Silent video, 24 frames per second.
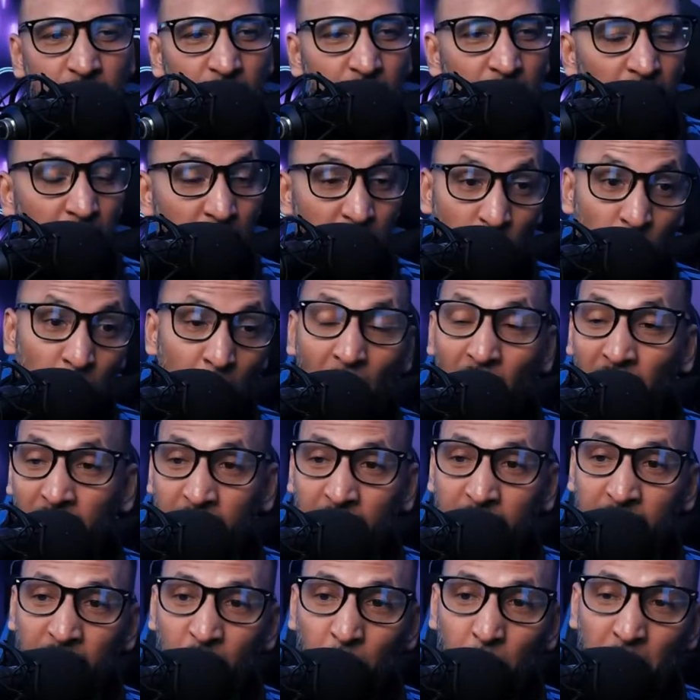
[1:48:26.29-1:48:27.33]
Back in
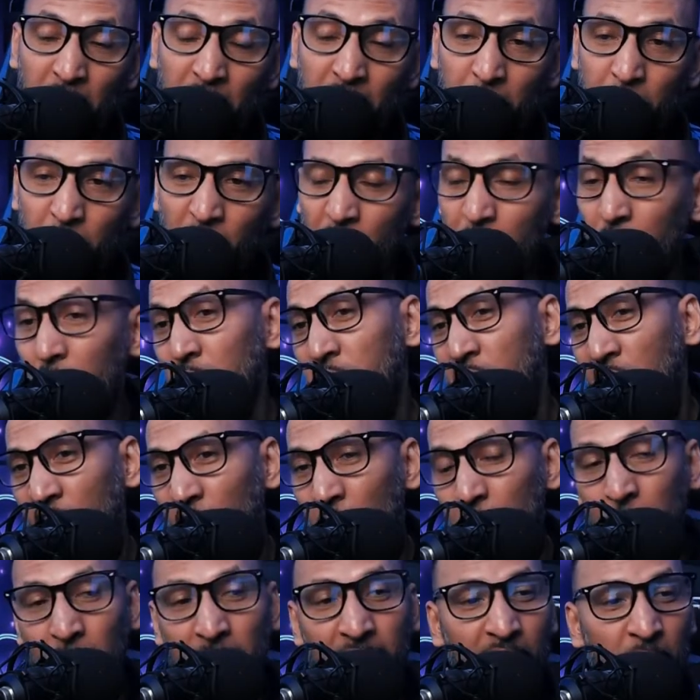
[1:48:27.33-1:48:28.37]
the day, people used to
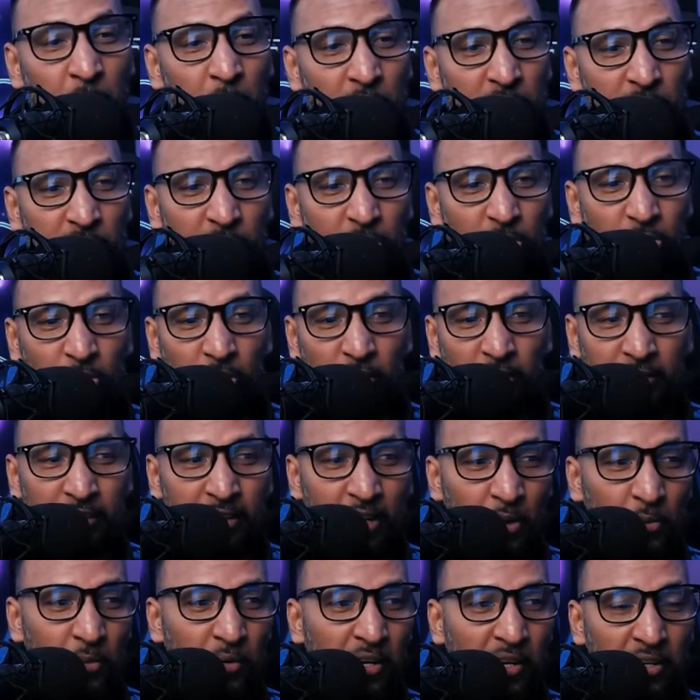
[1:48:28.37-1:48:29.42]
complain about Stone John and
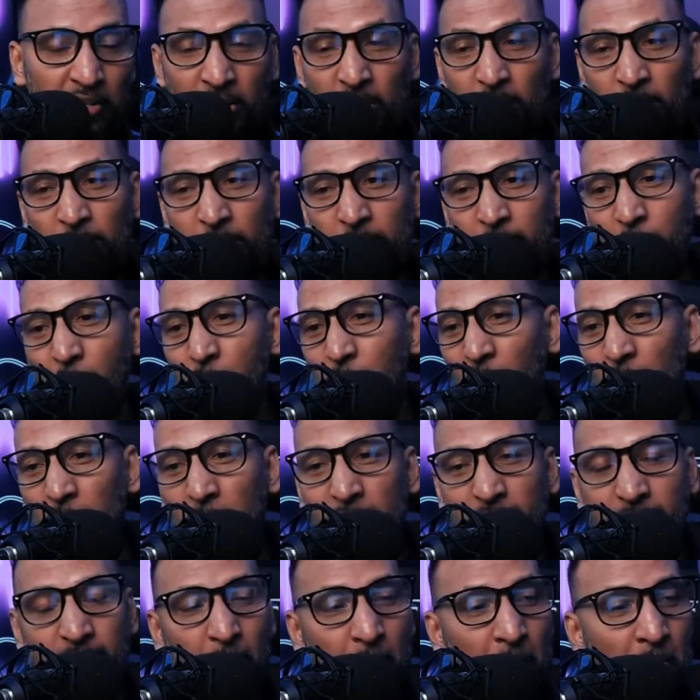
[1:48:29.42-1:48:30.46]
Kenwin, and now people
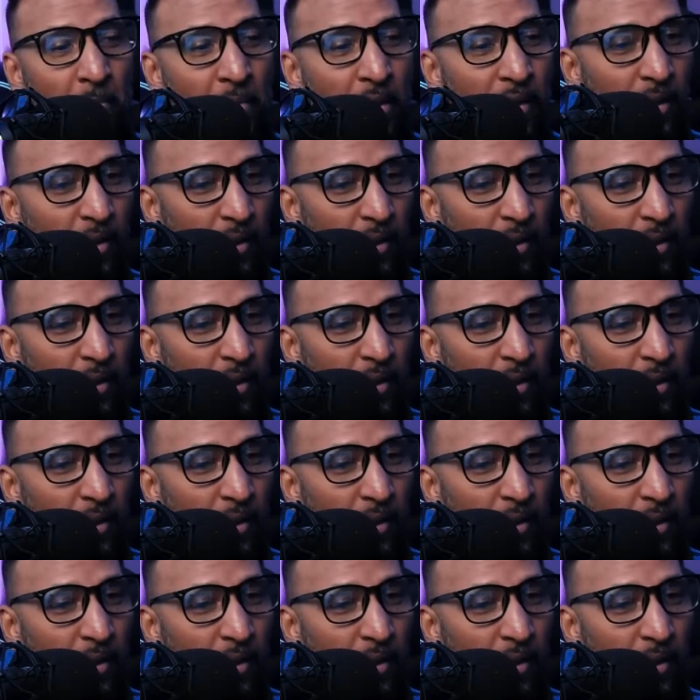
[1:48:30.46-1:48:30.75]
miss them.